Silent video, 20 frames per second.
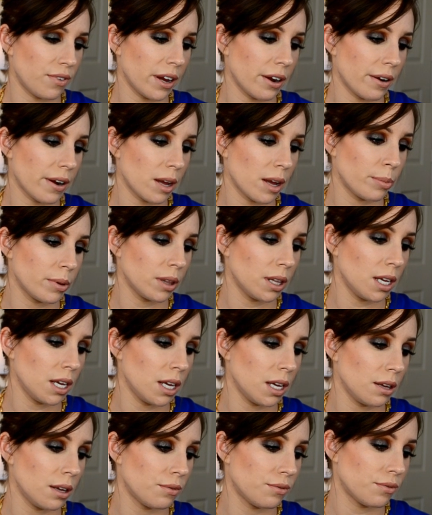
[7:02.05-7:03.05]
Fair, I
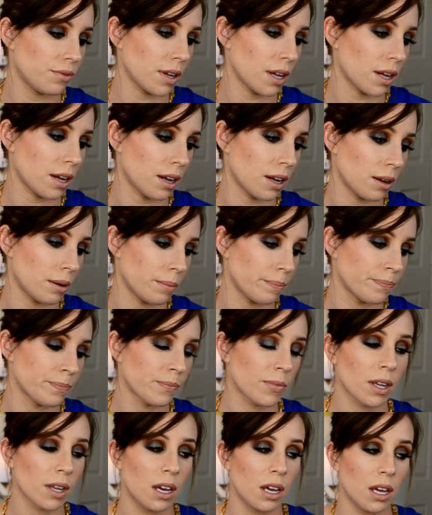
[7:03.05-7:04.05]
believe. Um,
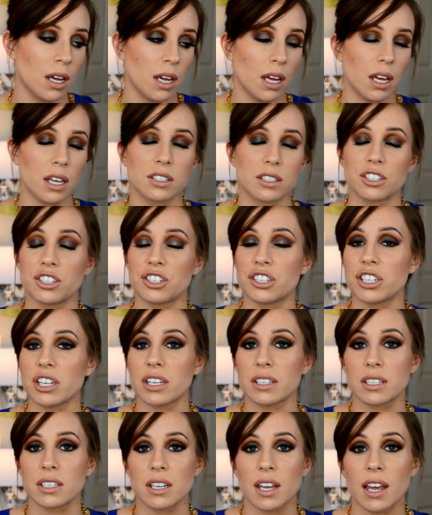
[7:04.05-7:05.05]
It's
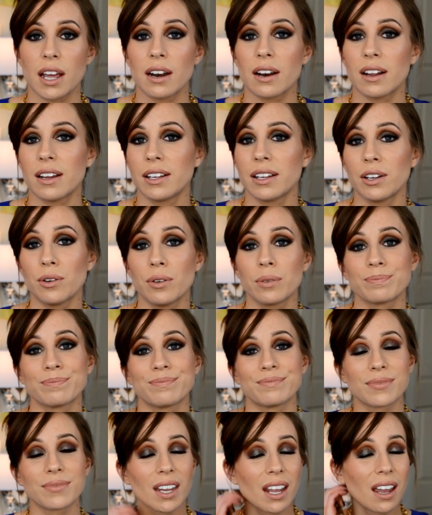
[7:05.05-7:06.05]
just, it
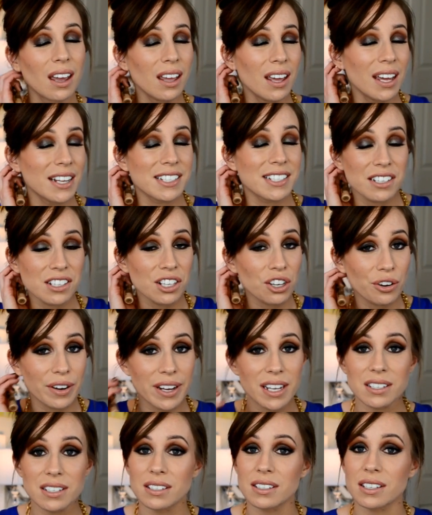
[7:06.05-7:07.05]
it doesn't
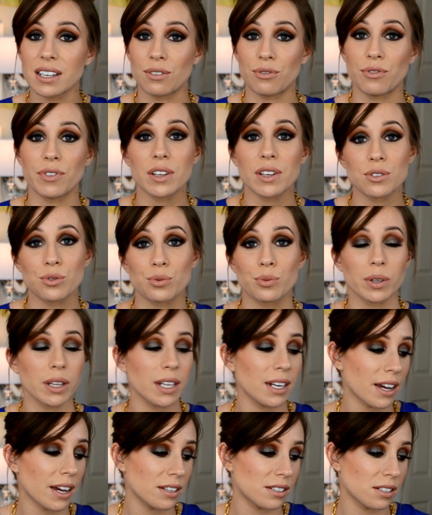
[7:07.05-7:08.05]
crease. It feels really
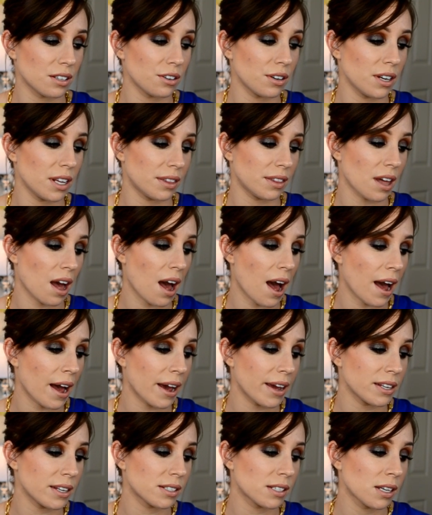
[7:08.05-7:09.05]
nice underneath the
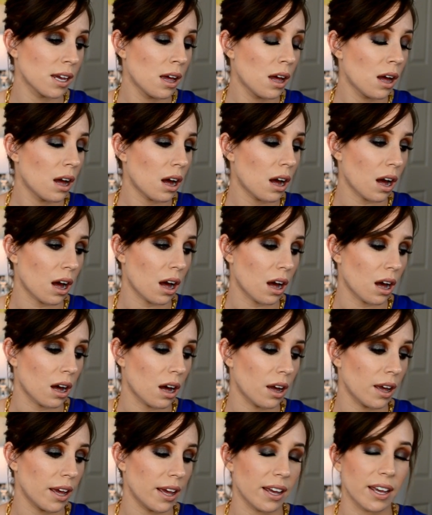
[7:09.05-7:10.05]
eyes.
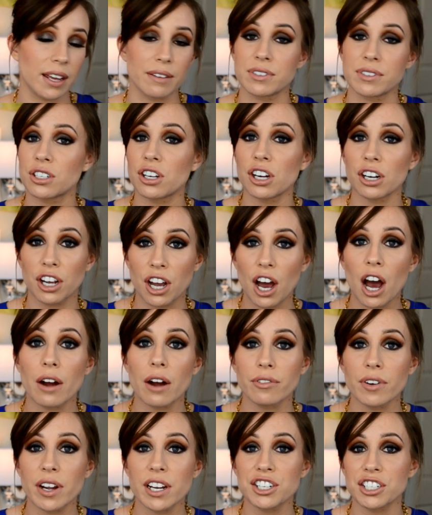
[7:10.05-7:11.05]
Uh, it gives good
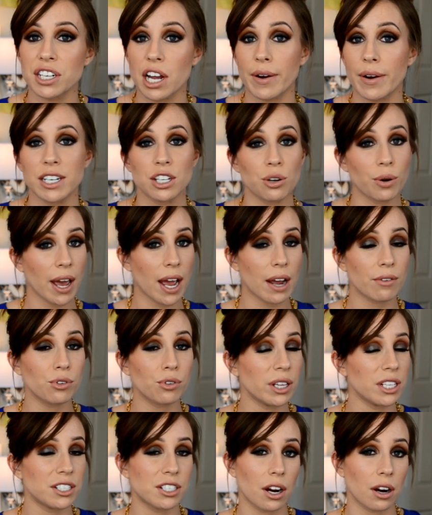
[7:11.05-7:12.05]
coverage. Now, I don't have
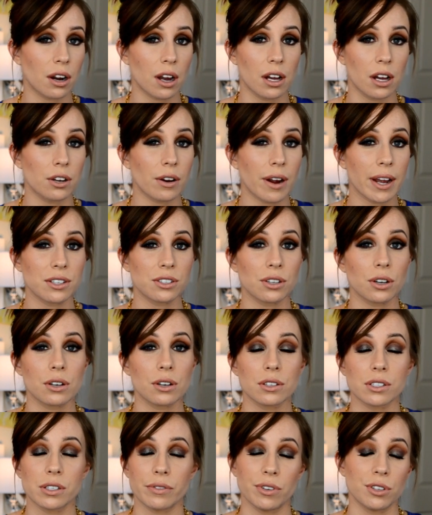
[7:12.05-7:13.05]
really dark under eye
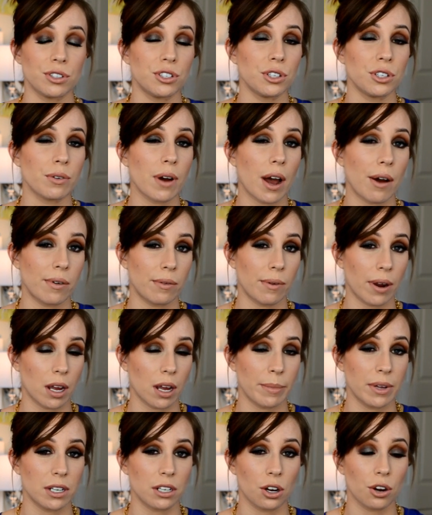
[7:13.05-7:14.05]
circles. If you do, I would
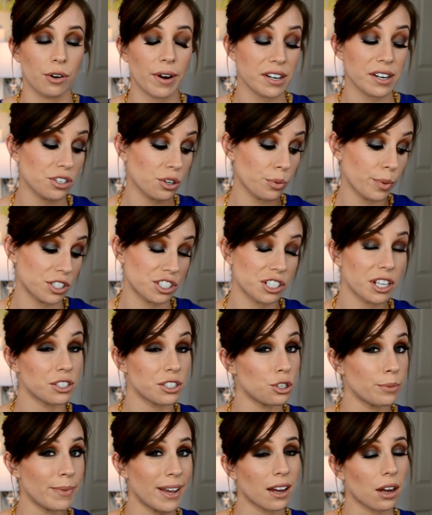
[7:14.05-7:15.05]
recommend a corrector, which they
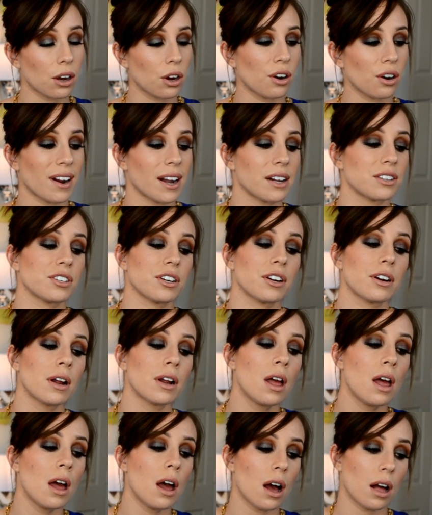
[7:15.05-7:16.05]
do make a corrector.
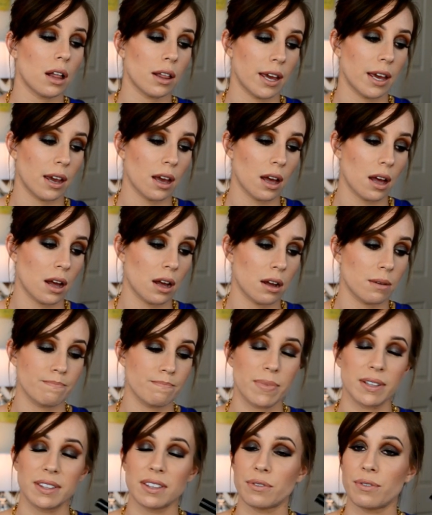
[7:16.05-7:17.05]
Like,
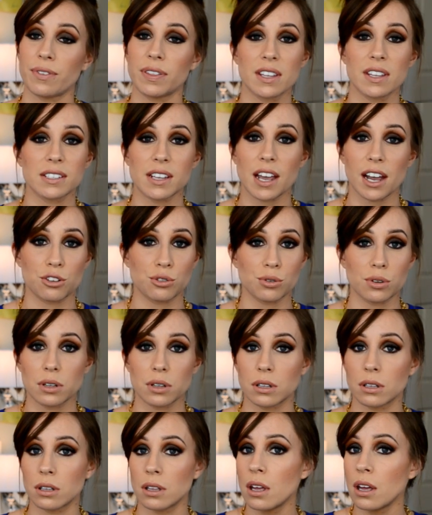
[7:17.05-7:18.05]
um, but the, this
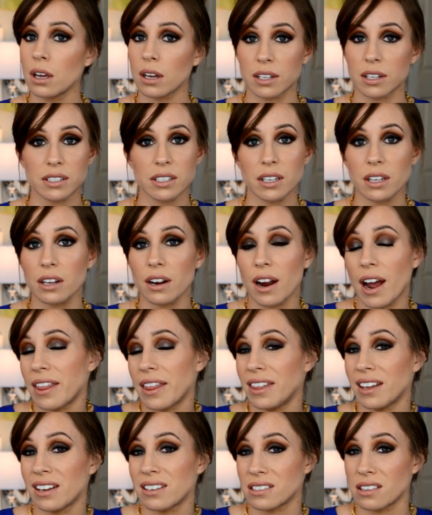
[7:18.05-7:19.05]
actual concealer I
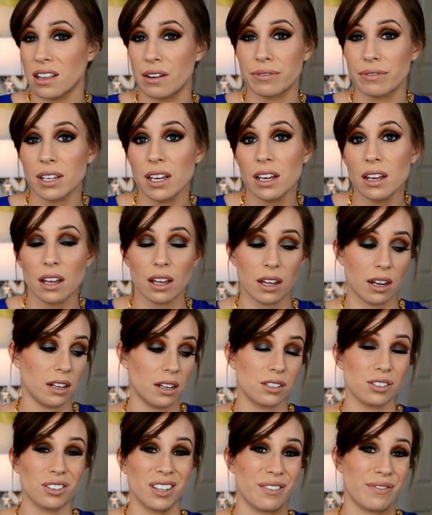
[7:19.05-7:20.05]
think is lovely, and
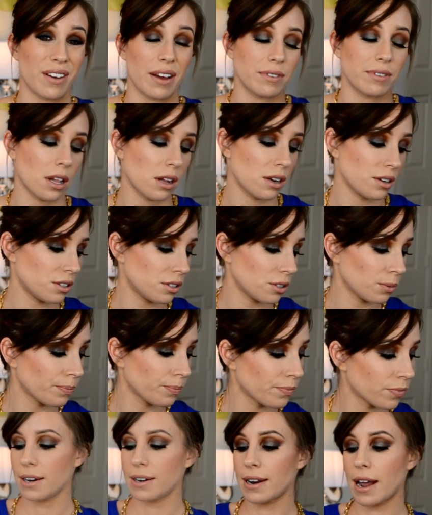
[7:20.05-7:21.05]
it's only five dollars.
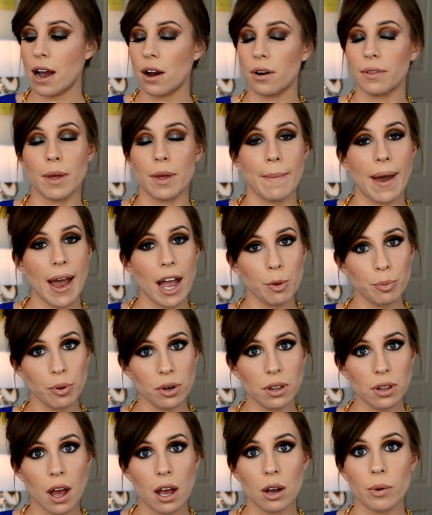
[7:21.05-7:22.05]
Now, the MAC
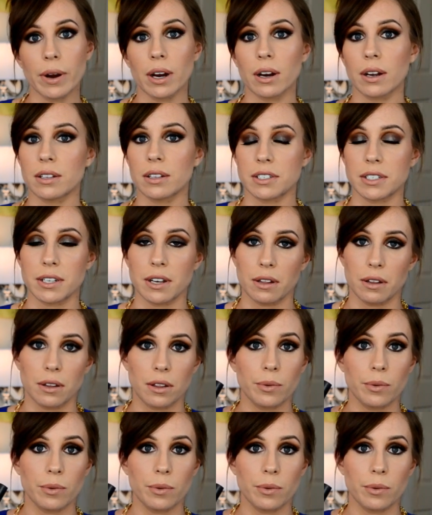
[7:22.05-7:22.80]
Prolongwear Concealer.